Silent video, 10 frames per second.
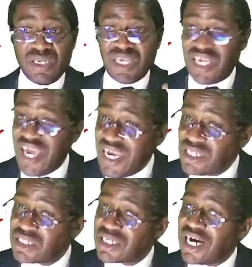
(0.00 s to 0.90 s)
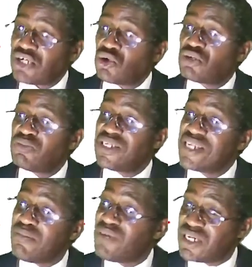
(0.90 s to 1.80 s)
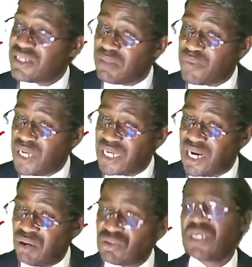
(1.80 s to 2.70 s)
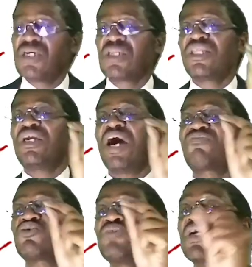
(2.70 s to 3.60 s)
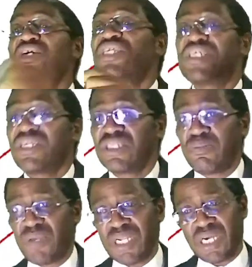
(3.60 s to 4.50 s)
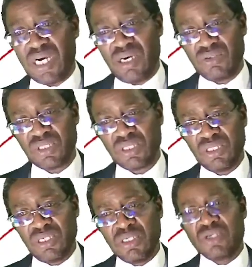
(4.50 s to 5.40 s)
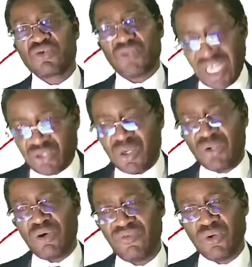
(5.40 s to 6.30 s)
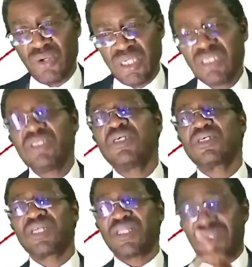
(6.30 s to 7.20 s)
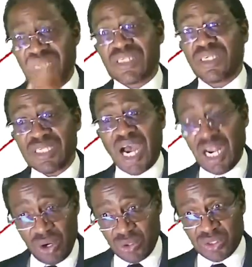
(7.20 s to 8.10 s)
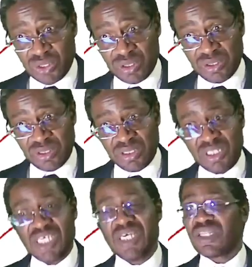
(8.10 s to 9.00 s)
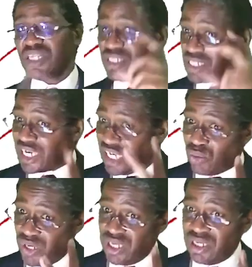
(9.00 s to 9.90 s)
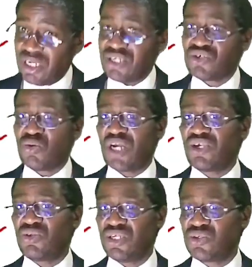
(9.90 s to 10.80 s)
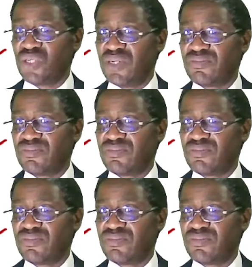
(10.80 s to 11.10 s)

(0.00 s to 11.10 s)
Gains cannot be debited in the P&L account. They have to be credited in the P&L account. That's one way of knowing that this is a loss. The second way is to argue this way.